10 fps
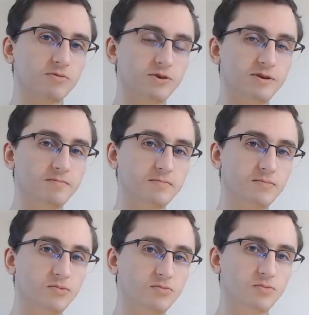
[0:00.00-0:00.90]
3,
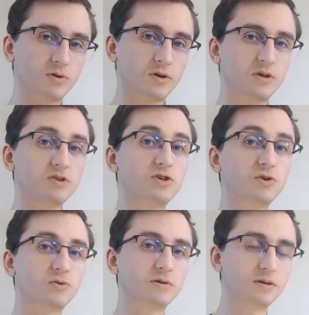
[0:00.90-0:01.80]

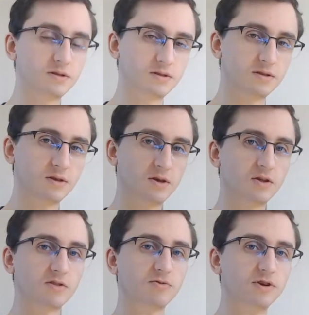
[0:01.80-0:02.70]
2,
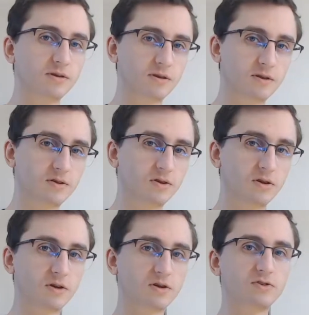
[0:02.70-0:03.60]
3,
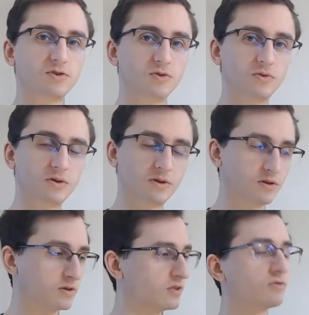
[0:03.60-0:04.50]
2,
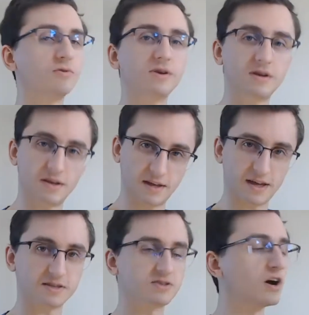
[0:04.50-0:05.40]
3,
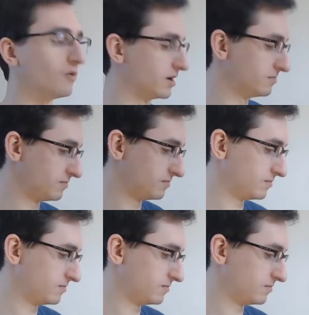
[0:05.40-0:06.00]
and so on.